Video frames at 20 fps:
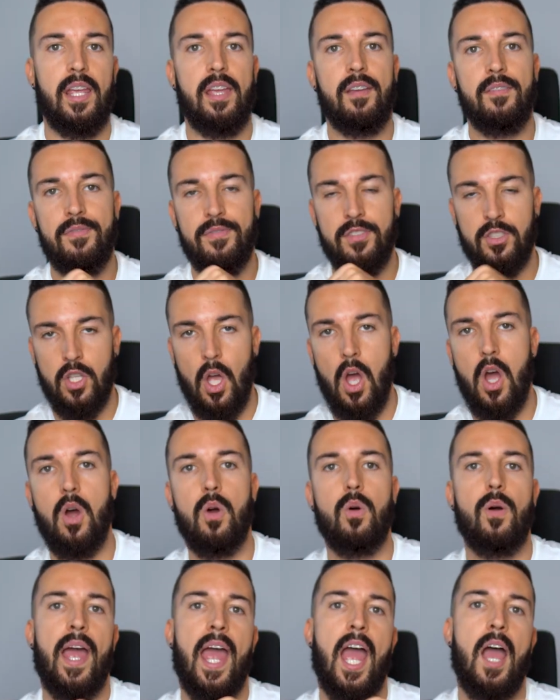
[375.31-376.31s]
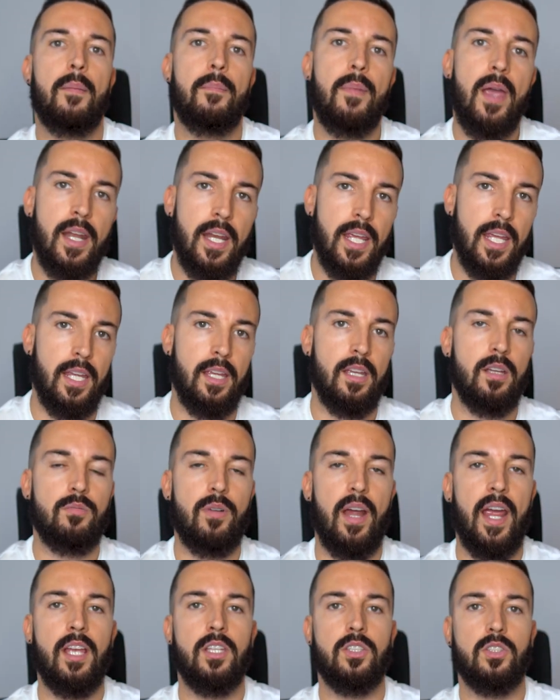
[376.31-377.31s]
If so, how many,
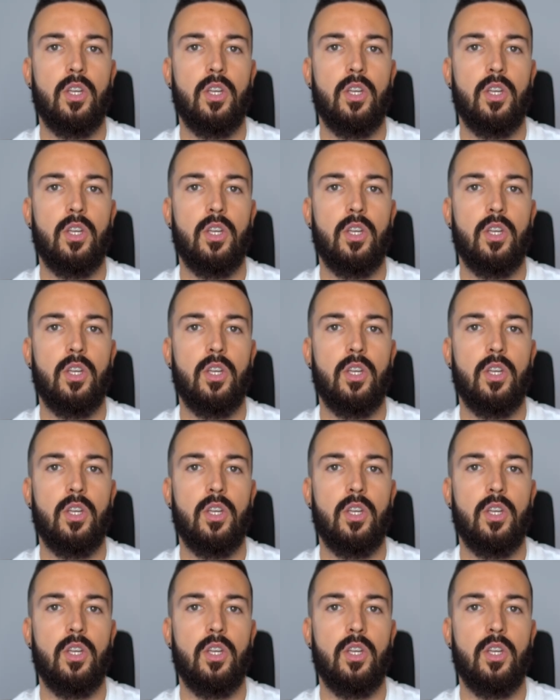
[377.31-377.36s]
right?